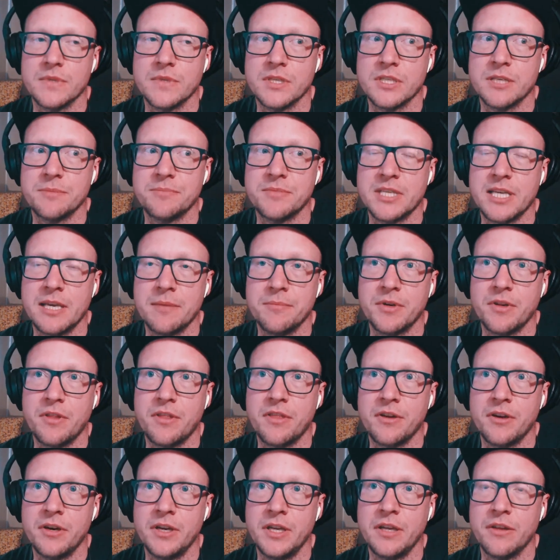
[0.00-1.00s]
September
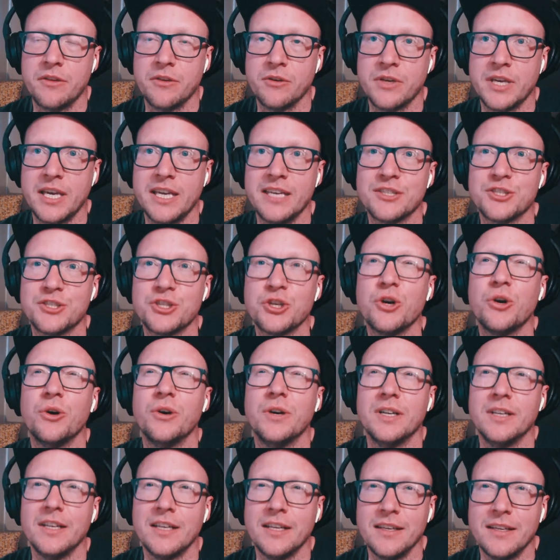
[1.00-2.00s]
30th. Okay,
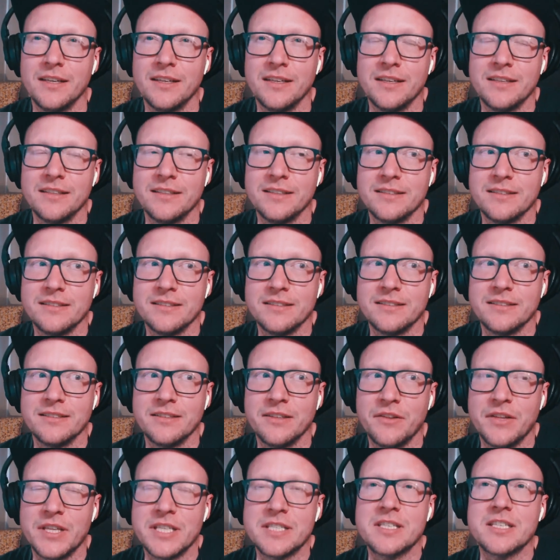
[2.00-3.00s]
so
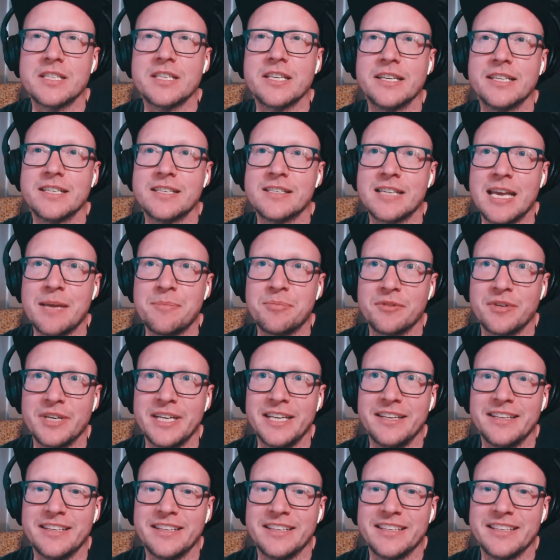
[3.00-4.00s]
this is going to
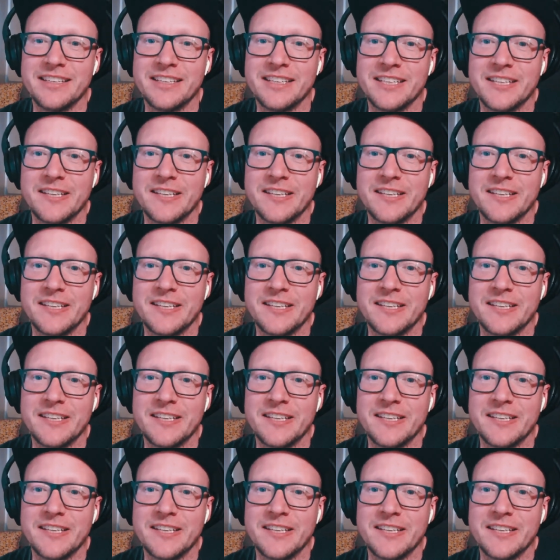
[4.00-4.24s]
separate.